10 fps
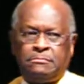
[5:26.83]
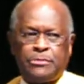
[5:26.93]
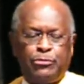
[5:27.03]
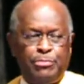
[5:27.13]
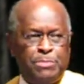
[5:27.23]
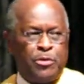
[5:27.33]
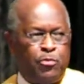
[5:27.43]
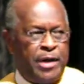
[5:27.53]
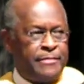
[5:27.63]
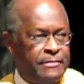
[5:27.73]
Remember
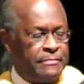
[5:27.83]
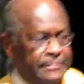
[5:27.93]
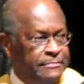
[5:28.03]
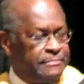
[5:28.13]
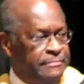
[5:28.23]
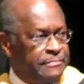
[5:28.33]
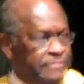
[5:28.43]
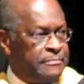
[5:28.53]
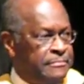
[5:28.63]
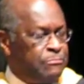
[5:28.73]
what
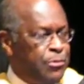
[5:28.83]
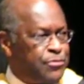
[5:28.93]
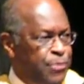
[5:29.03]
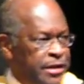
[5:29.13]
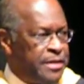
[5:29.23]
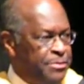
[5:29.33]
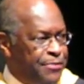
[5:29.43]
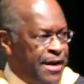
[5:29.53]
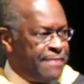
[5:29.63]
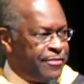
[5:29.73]
was written in
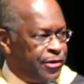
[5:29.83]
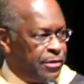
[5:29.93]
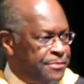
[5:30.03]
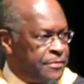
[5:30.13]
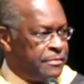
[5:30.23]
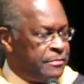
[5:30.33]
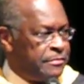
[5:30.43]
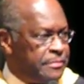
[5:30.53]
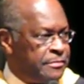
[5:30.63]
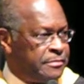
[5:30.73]
Proverbs
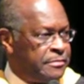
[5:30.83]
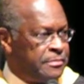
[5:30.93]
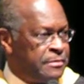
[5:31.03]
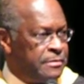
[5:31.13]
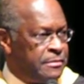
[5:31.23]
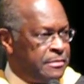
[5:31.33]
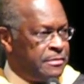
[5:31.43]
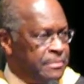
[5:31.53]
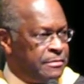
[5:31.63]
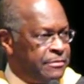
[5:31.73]

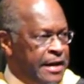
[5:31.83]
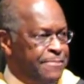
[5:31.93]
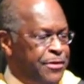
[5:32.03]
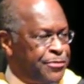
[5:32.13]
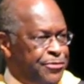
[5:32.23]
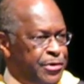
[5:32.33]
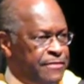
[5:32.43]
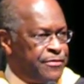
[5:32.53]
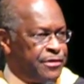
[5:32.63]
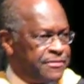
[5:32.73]
chapter 3,
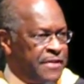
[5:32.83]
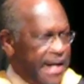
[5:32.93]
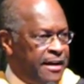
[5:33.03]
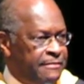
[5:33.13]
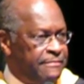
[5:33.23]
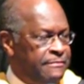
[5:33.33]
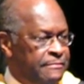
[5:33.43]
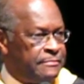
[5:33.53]
verse 5.